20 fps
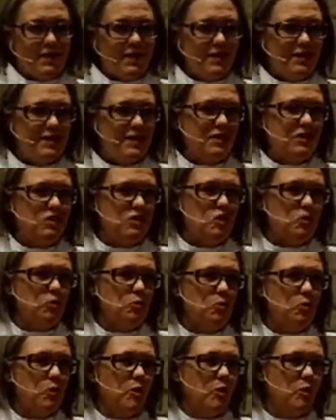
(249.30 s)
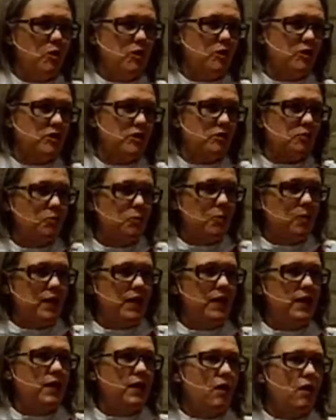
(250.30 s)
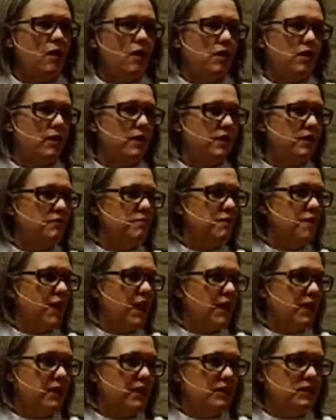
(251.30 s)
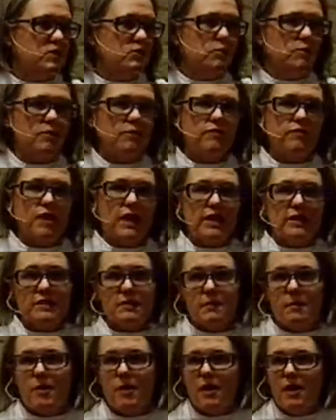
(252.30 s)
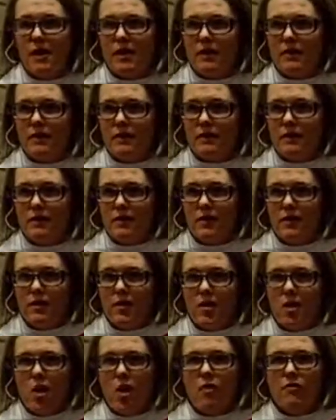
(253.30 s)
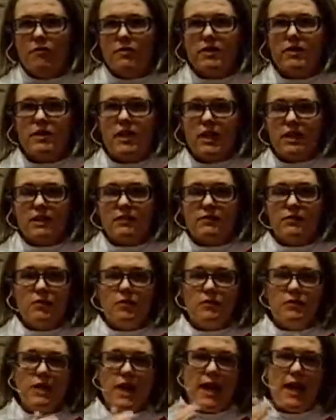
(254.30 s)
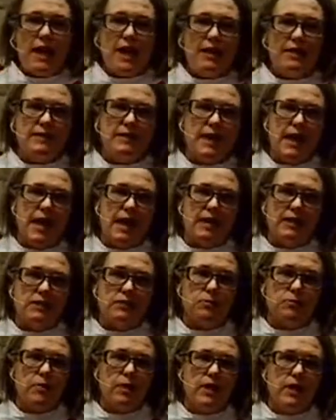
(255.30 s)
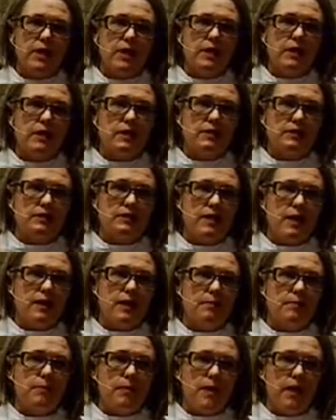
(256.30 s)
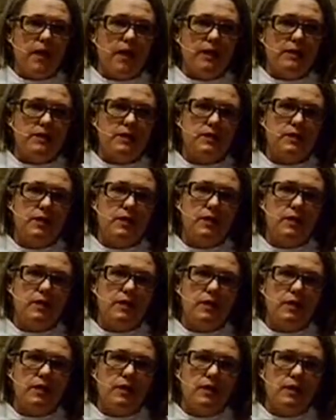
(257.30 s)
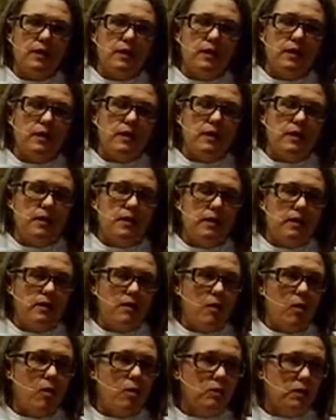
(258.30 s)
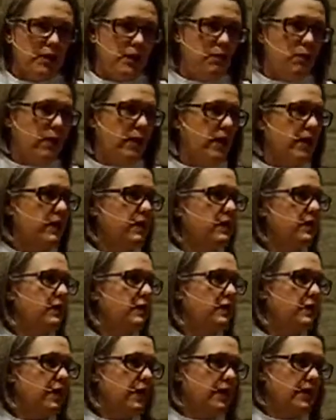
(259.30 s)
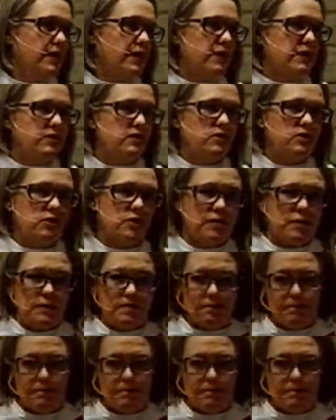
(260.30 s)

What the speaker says: These two words we are invited to reflect upon over the next few days as we celebrate Holy Week and Easter.